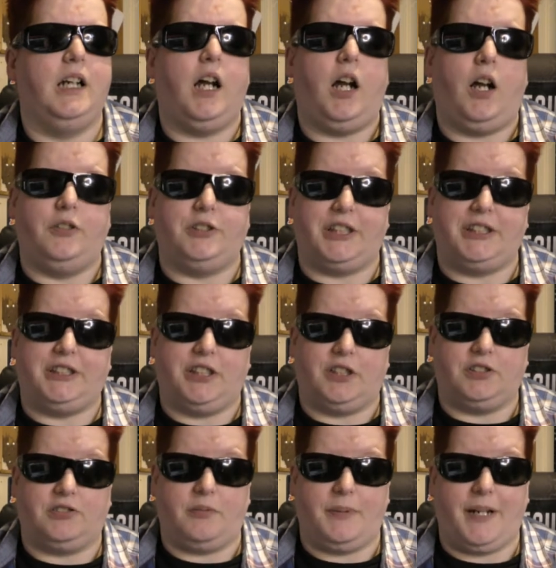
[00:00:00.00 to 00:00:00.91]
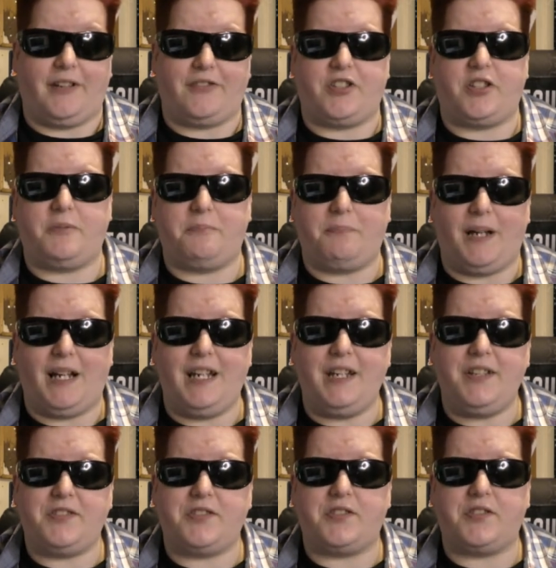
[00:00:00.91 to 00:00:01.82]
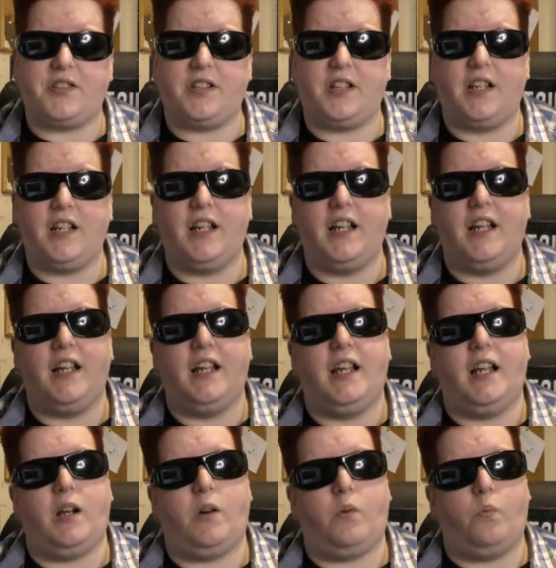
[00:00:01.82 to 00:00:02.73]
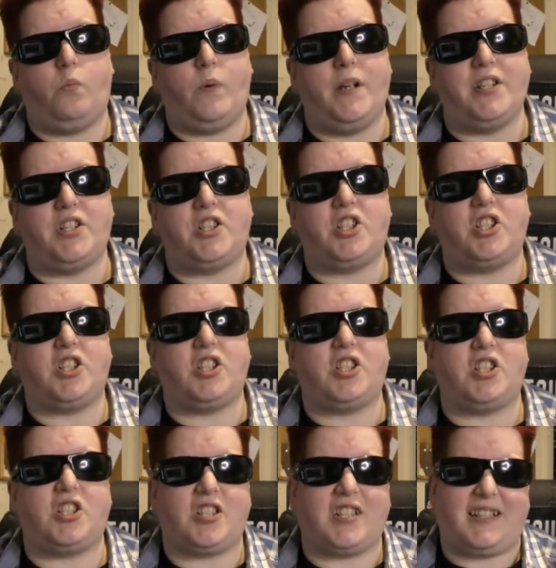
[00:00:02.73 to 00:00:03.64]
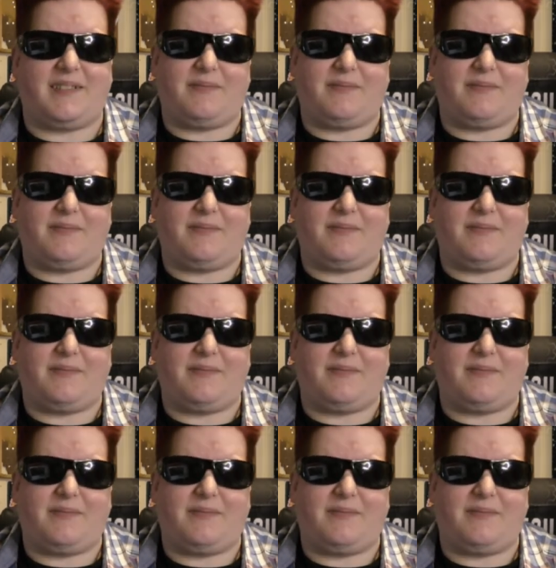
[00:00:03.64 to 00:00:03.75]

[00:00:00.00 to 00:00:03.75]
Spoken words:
Jose Chung's From Outer Space, which